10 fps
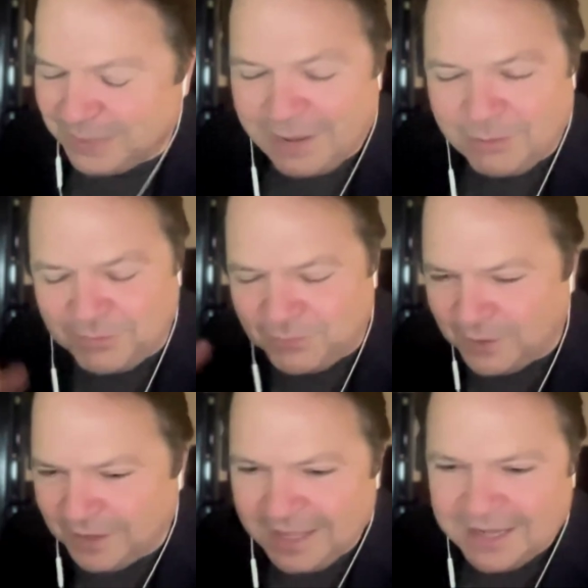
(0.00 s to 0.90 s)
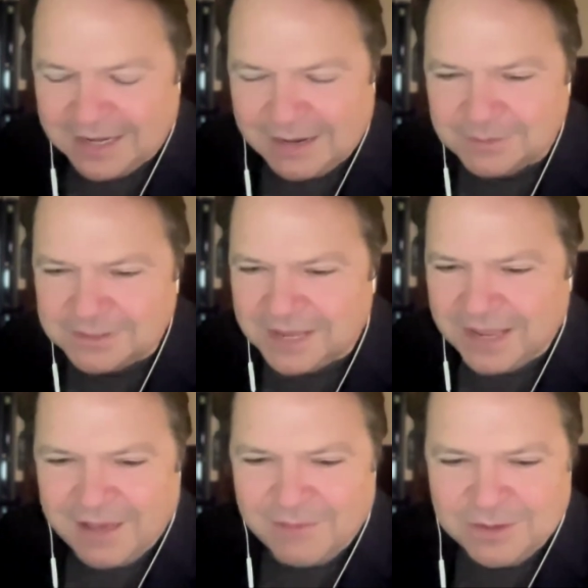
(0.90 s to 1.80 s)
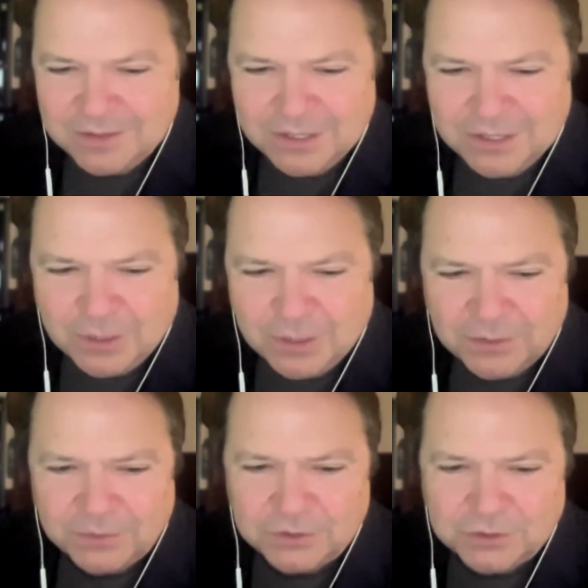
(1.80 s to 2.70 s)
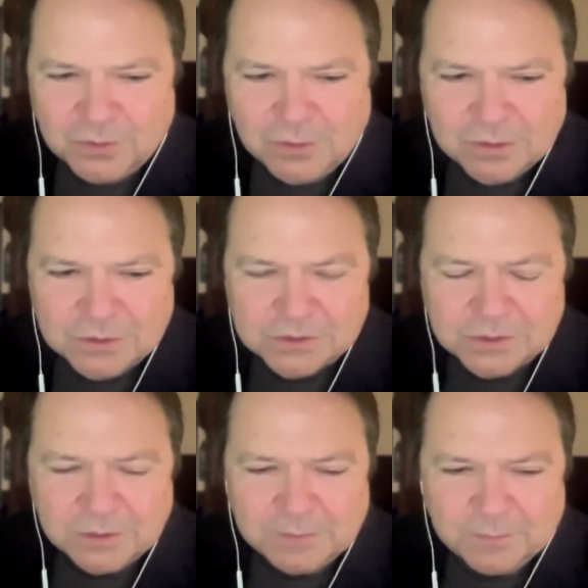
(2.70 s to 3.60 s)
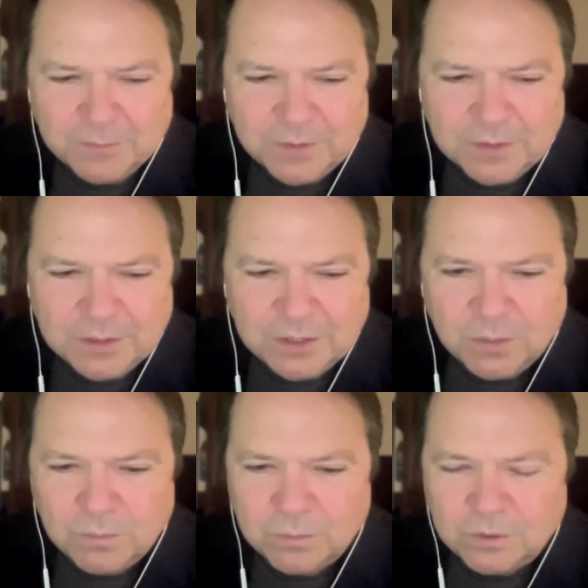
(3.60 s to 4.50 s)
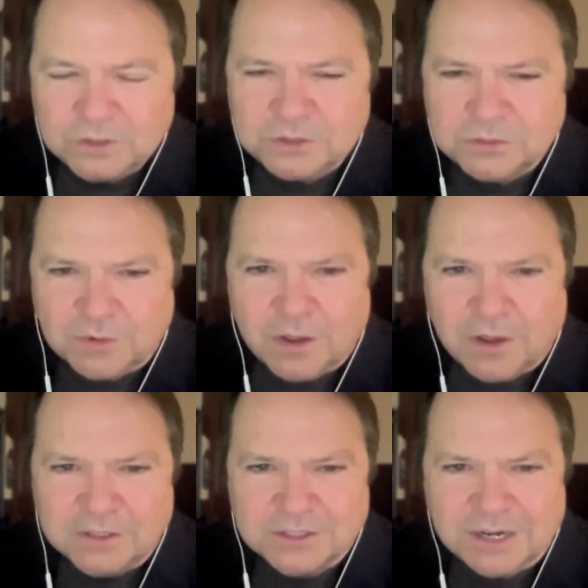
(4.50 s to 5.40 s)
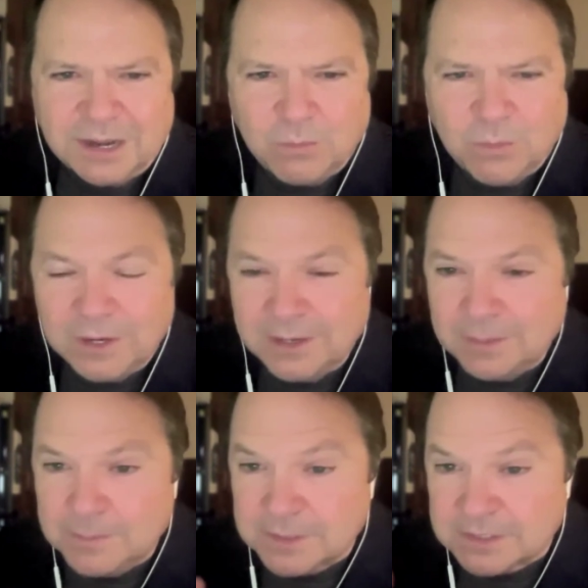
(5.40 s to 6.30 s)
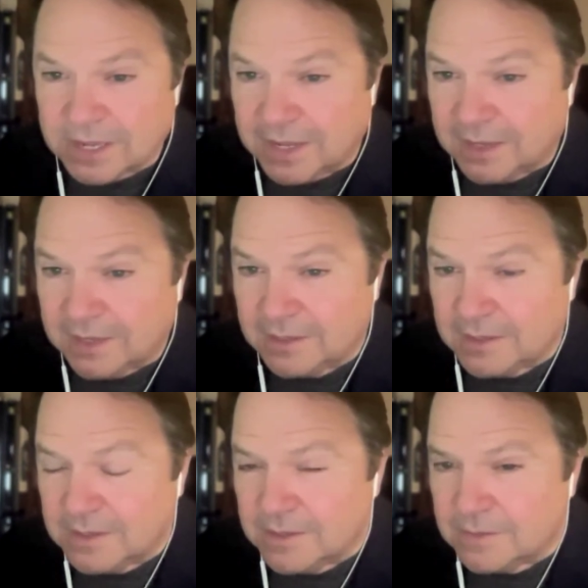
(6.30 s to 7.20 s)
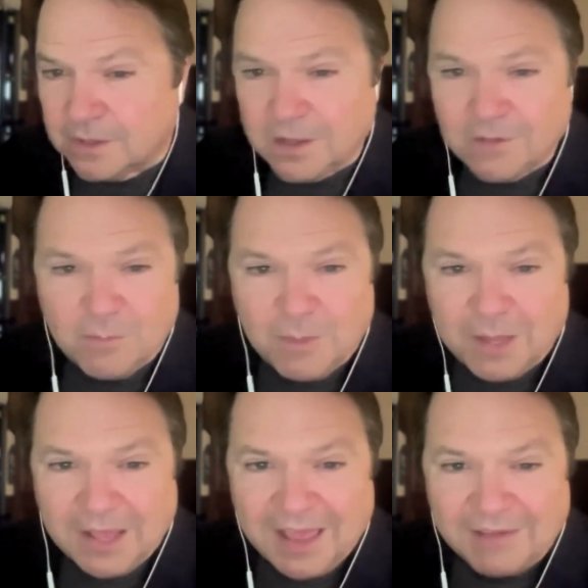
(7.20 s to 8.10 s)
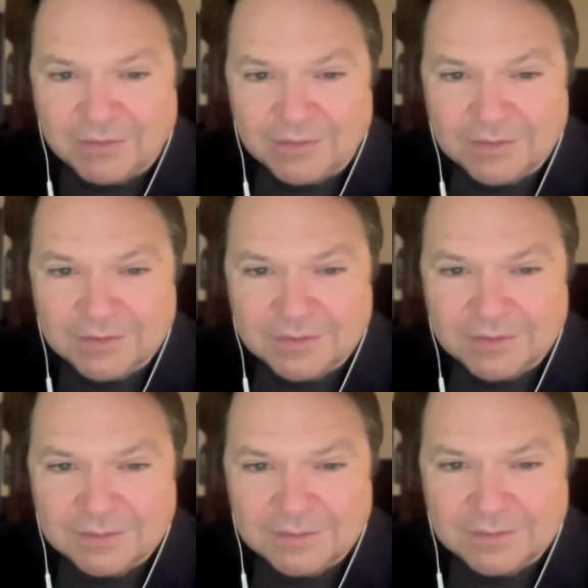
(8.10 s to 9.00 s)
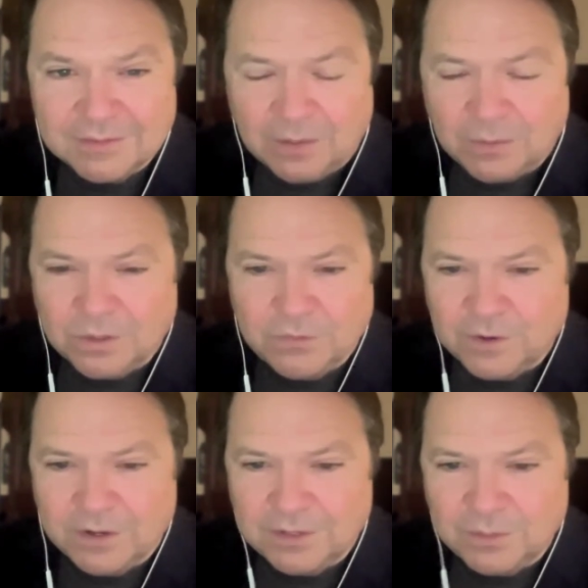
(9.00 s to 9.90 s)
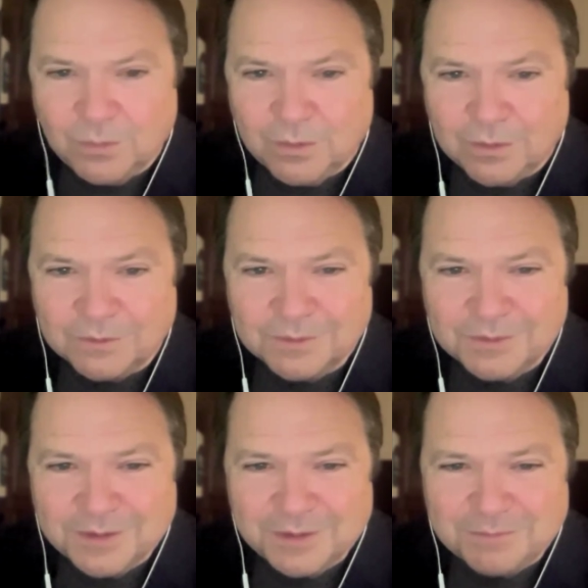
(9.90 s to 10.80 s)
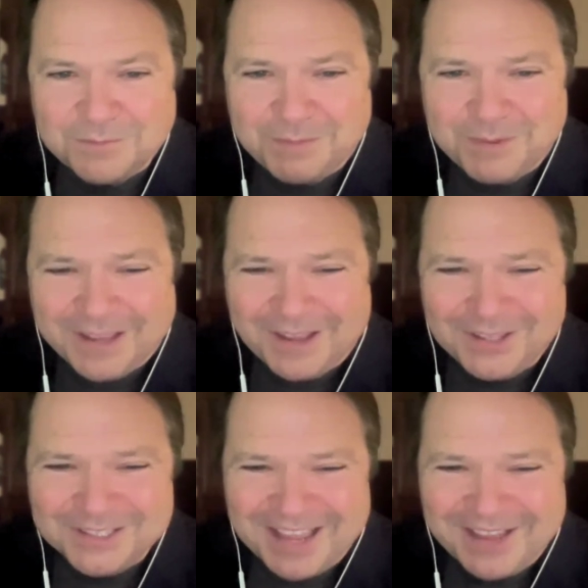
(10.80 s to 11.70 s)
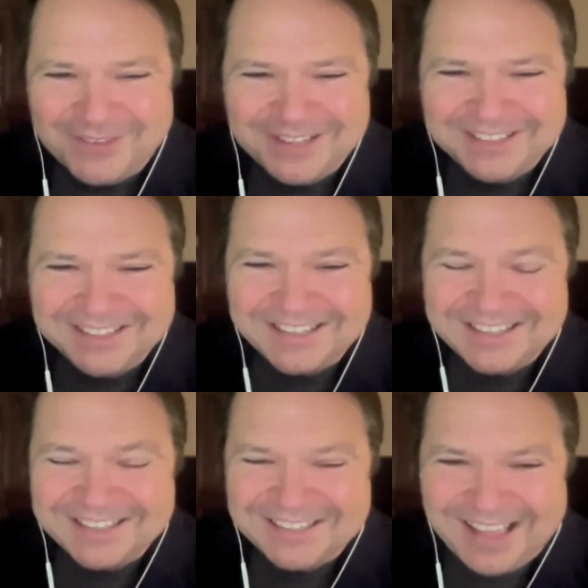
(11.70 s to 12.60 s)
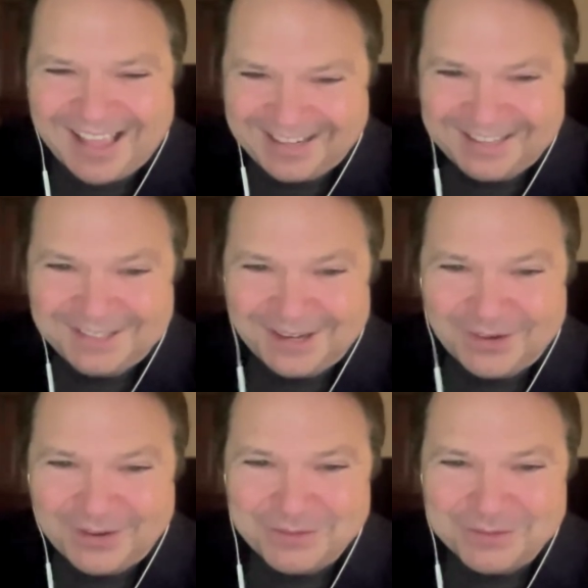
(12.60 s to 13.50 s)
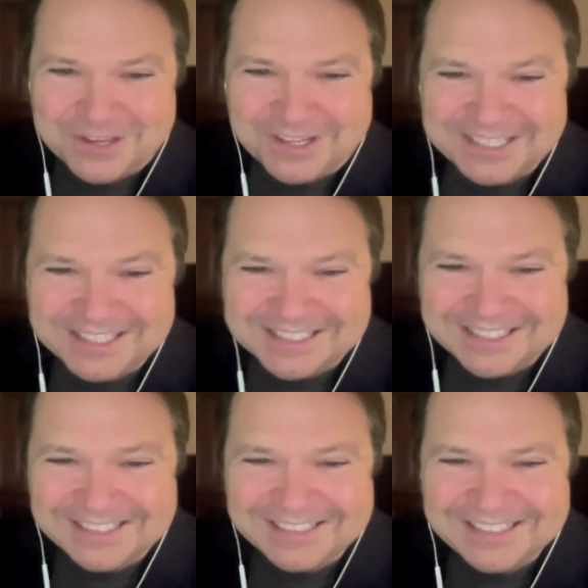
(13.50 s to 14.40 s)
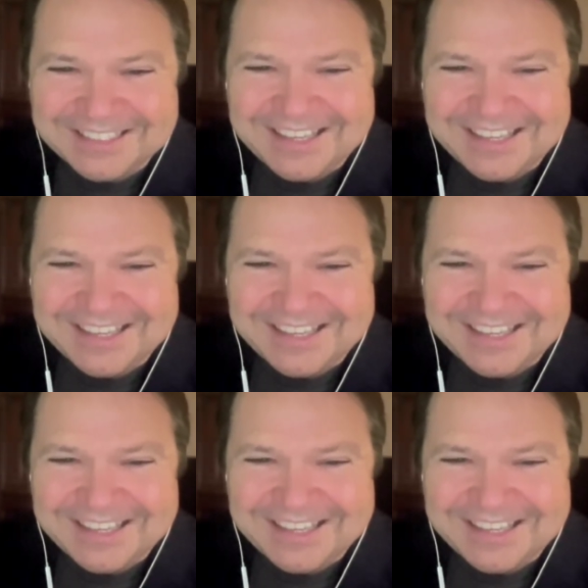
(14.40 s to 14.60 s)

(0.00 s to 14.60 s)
But I would forget and I would say, Alvin, you know, tell the jurors, you know, what you've lost. And I wanted him to say, the love of my life, my only friend in the world. But because Alvin, I didn't know he was autistic,